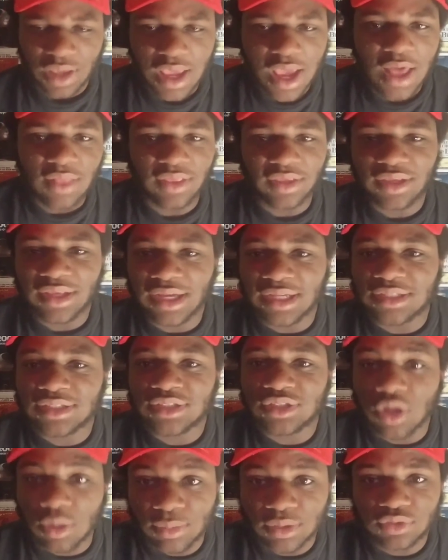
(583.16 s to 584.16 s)
Thank you guys
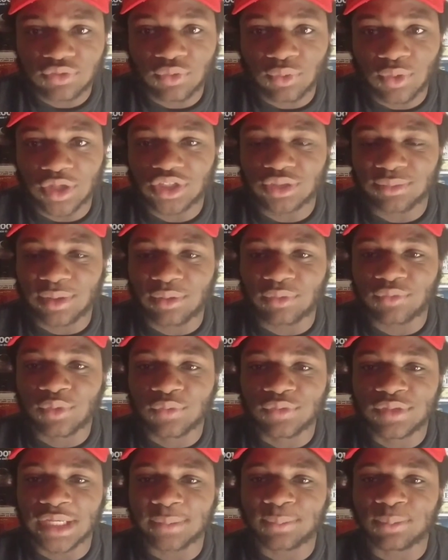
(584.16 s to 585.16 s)
so much for watching my review of
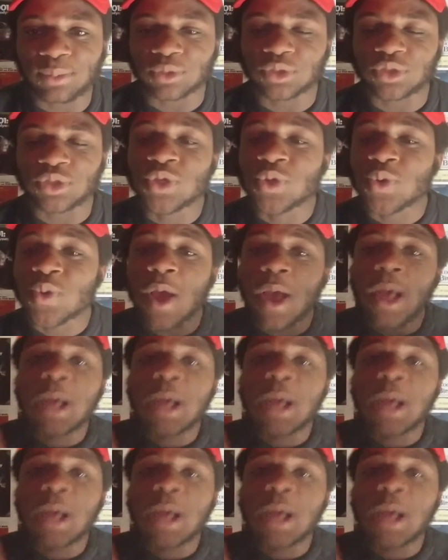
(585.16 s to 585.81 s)
Deadpool 2.